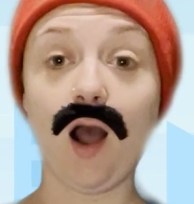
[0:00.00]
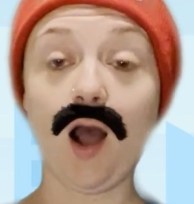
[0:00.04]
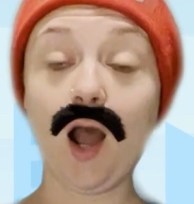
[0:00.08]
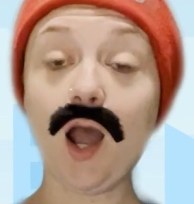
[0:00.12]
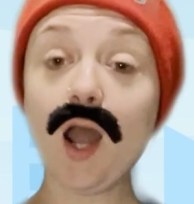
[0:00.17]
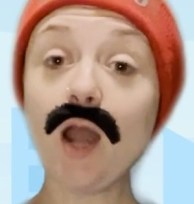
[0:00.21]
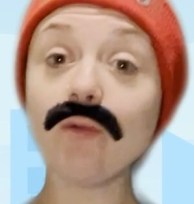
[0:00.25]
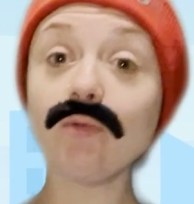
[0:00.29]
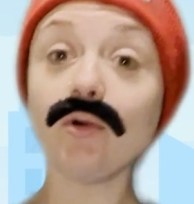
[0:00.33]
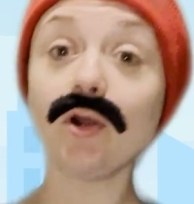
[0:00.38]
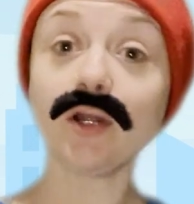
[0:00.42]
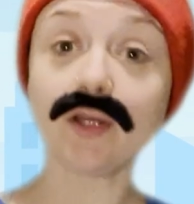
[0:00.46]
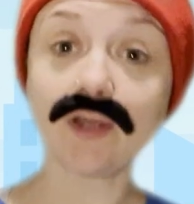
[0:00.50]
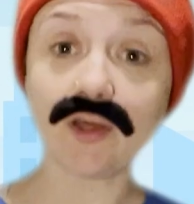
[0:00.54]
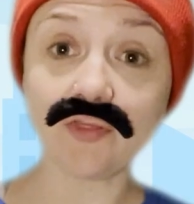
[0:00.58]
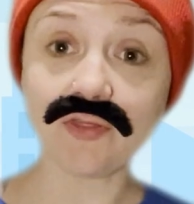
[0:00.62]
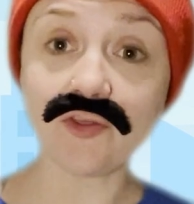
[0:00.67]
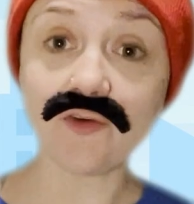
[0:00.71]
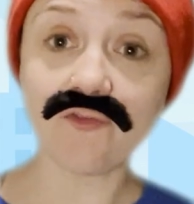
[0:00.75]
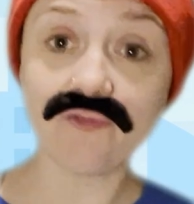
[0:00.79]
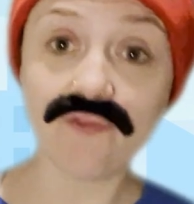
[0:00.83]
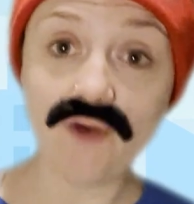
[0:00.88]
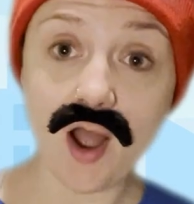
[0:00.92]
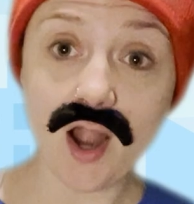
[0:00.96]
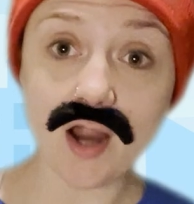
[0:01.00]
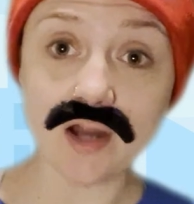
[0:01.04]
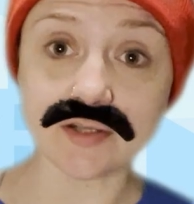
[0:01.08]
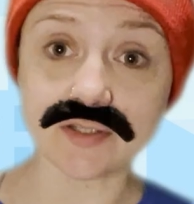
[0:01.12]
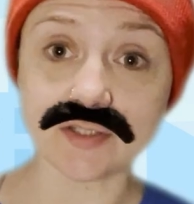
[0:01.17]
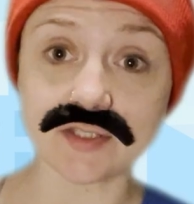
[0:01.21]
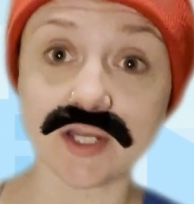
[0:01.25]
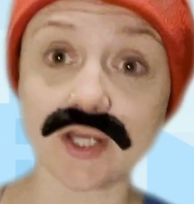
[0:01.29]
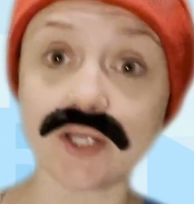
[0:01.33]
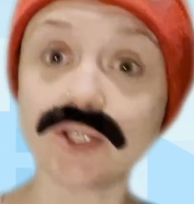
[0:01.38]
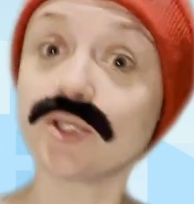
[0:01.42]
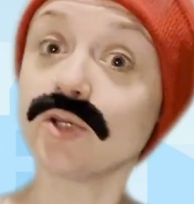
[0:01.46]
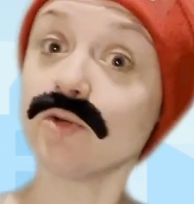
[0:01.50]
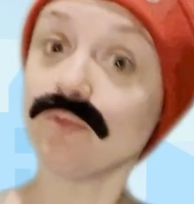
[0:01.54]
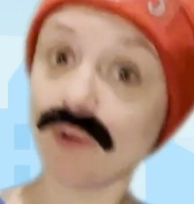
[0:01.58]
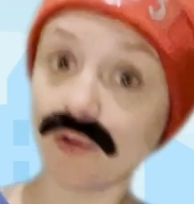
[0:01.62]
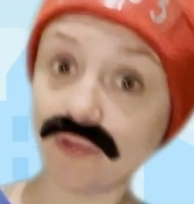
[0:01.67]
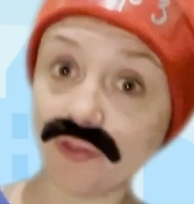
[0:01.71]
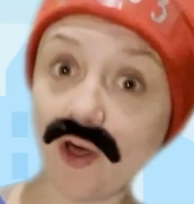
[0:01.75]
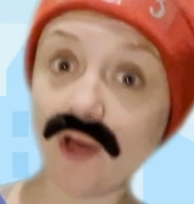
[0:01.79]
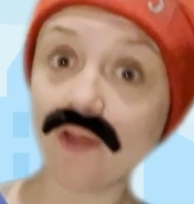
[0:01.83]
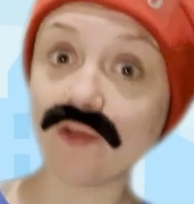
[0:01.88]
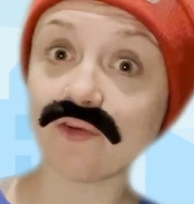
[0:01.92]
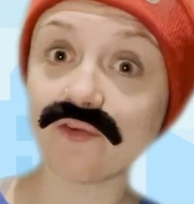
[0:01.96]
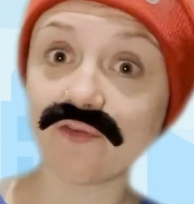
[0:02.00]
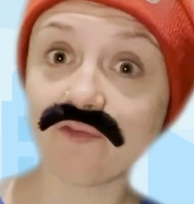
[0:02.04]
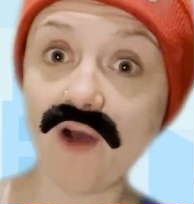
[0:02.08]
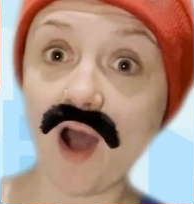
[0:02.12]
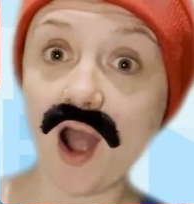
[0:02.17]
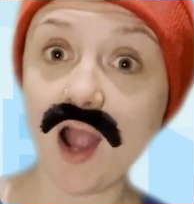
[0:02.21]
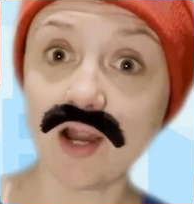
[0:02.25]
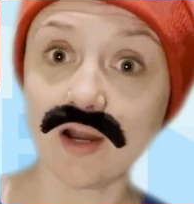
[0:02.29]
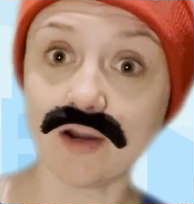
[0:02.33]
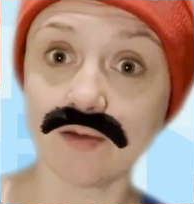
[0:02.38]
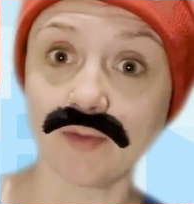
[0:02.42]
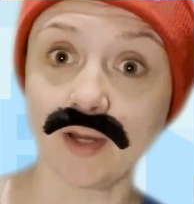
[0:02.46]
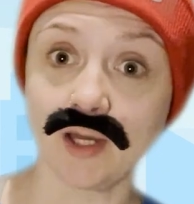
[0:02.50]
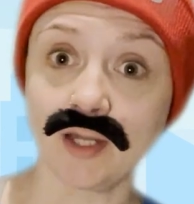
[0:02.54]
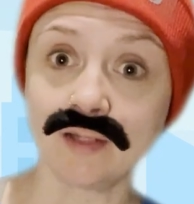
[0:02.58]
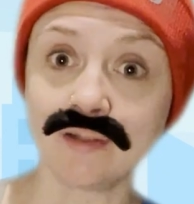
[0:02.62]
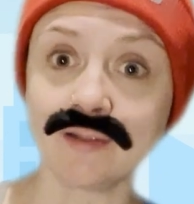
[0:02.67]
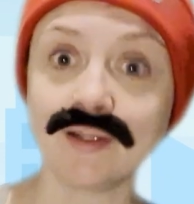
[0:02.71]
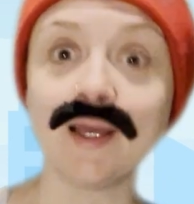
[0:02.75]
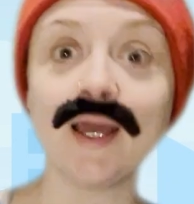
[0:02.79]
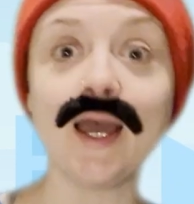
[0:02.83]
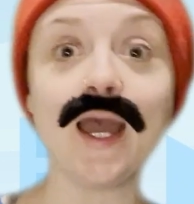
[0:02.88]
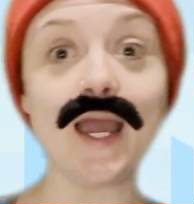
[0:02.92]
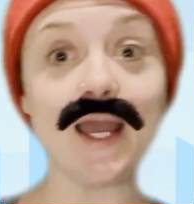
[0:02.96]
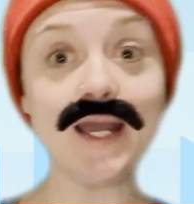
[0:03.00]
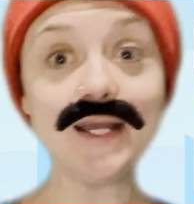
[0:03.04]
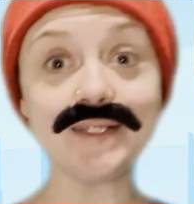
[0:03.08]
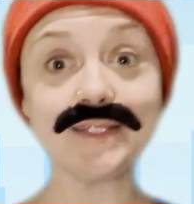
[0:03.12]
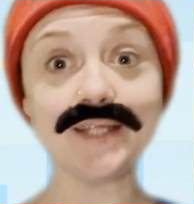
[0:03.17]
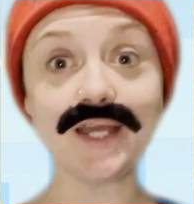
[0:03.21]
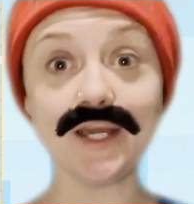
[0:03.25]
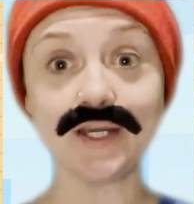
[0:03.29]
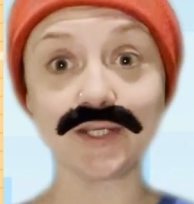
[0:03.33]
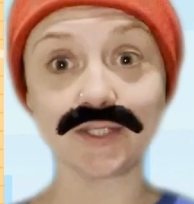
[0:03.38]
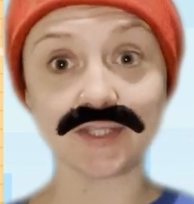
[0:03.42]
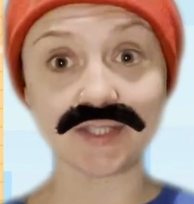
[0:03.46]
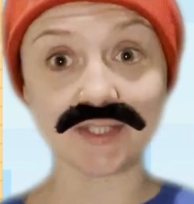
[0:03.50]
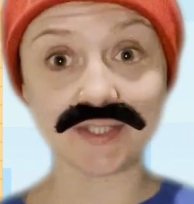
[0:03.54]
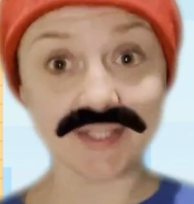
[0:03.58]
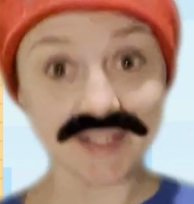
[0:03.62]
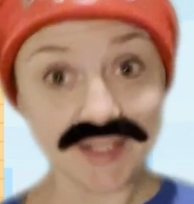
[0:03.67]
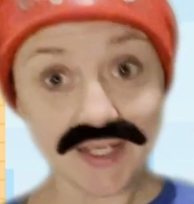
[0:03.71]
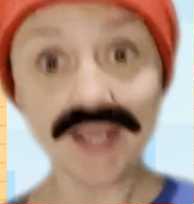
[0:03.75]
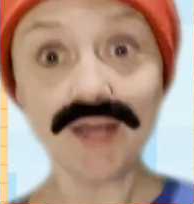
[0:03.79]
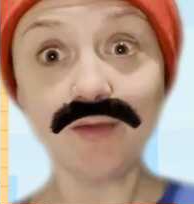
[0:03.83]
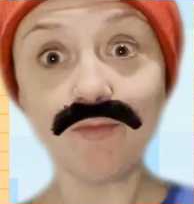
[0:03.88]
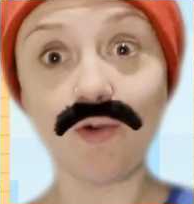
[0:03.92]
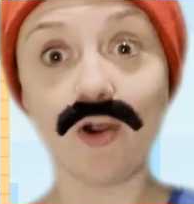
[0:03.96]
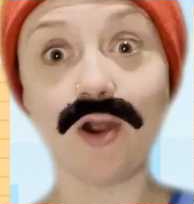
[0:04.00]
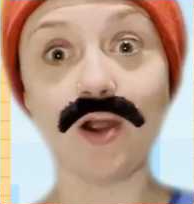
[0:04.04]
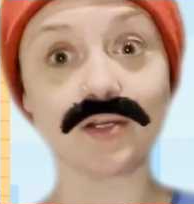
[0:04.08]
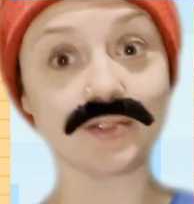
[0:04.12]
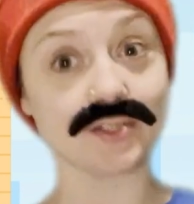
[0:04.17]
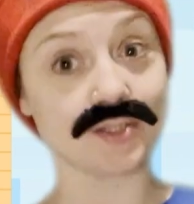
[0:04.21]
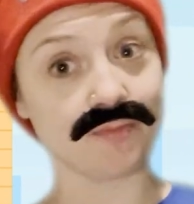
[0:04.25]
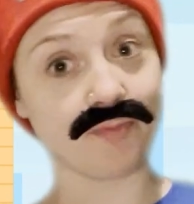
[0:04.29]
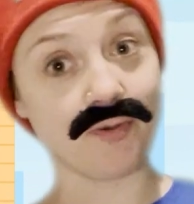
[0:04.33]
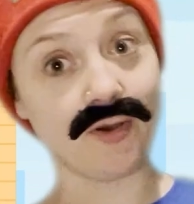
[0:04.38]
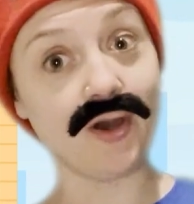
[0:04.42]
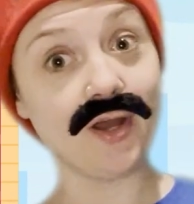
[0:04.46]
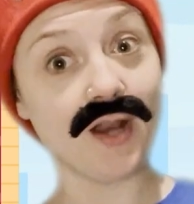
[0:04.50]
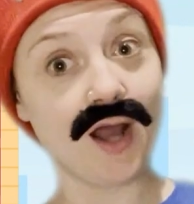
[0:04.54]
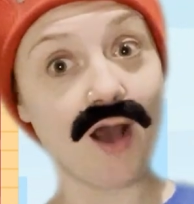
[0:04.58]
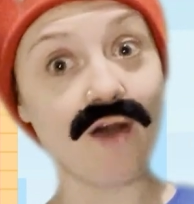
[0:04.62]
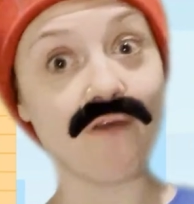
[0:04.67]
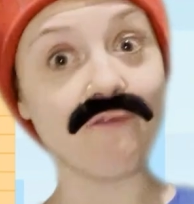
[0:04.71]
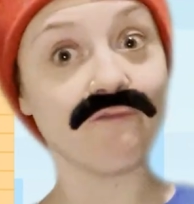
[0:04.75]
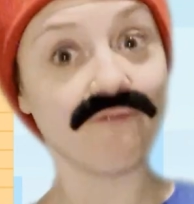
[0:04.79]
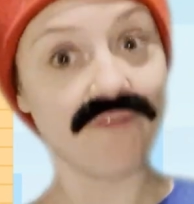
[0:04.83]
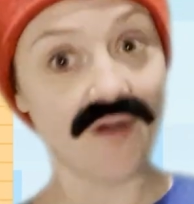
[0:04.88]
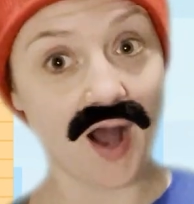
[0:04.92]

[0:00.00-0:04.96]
I work at the fire station with other firemen. It takes teamwork to put out